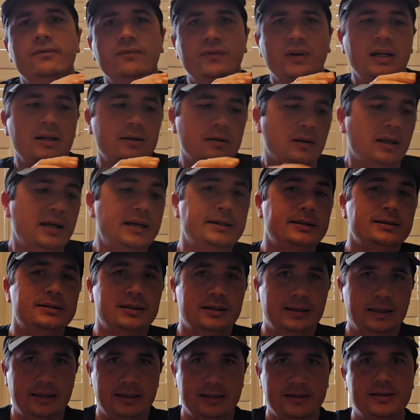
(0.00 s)
can find a link to
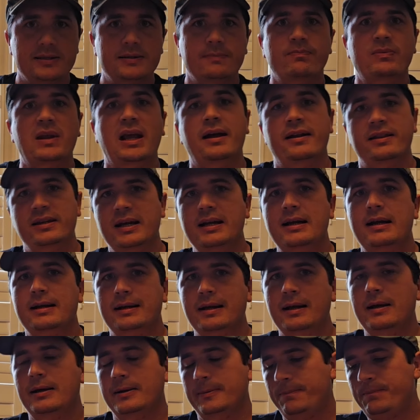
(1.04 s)
these, and I think I
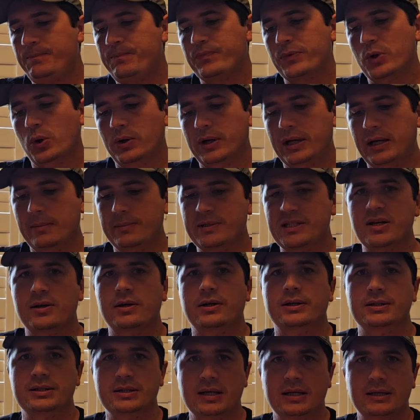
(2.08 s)
can on
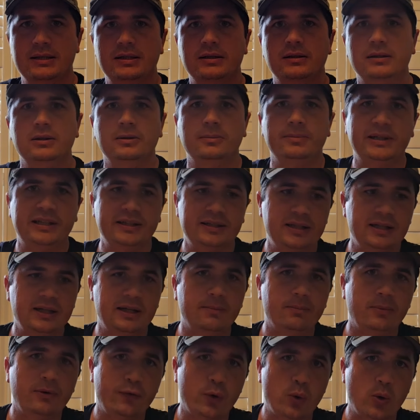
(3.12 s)
Amazon because I did a little bit of
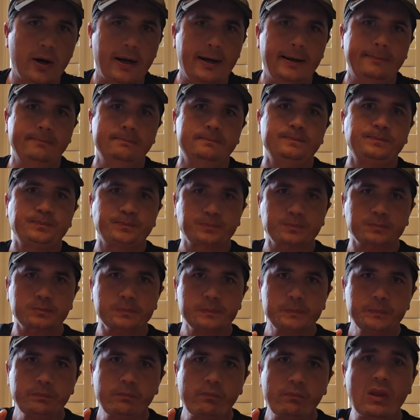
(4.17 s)
digging beforehand,
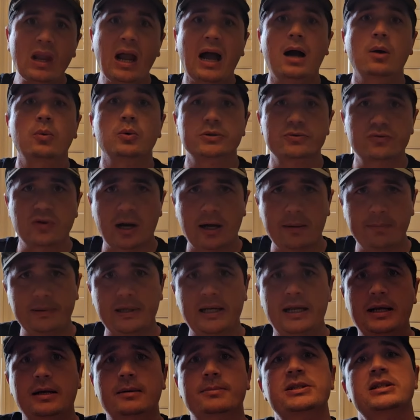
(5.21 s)
I will drop
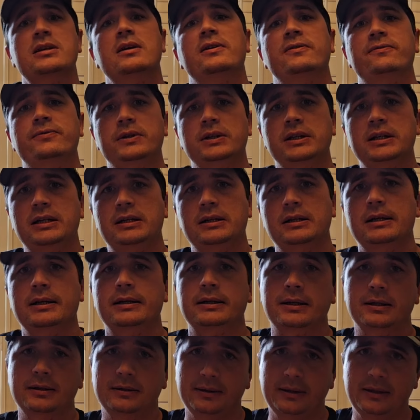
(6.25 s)
an Amazon affiliate
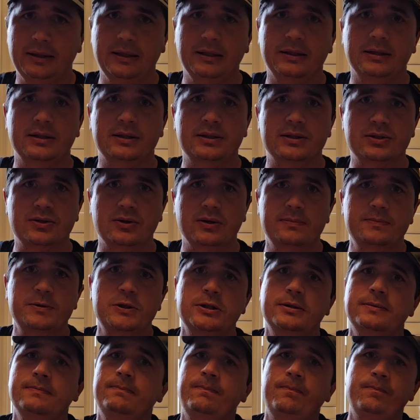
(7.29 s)
link in the
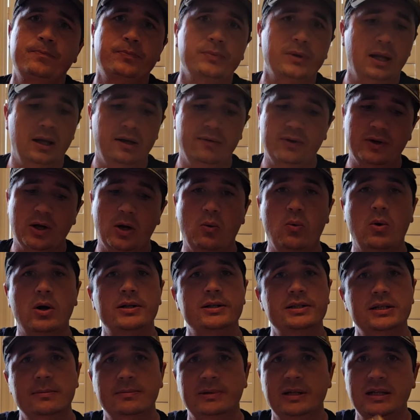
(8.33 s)
description if y'all
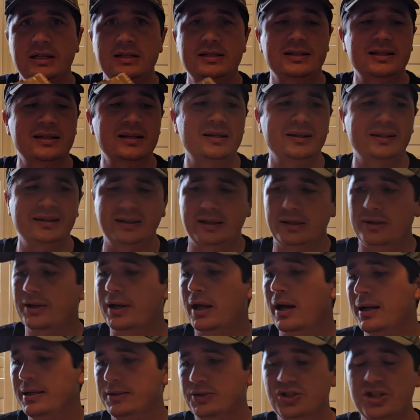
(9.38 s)
want some of these. They're
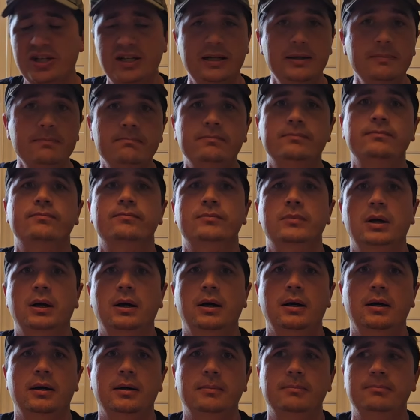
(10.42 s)
not cheap
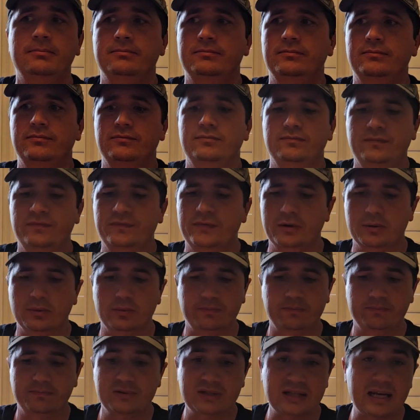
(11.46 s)

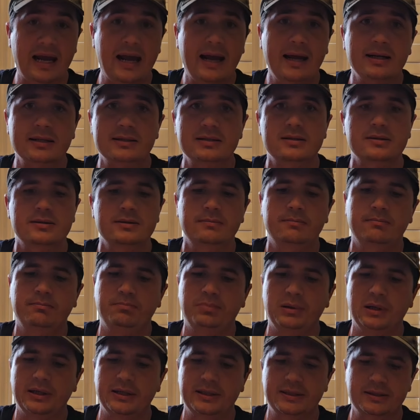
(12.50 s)
for snacks,
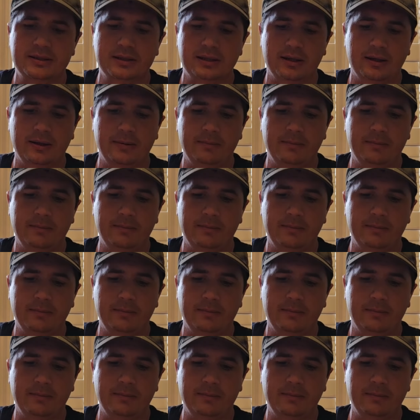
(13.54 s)
but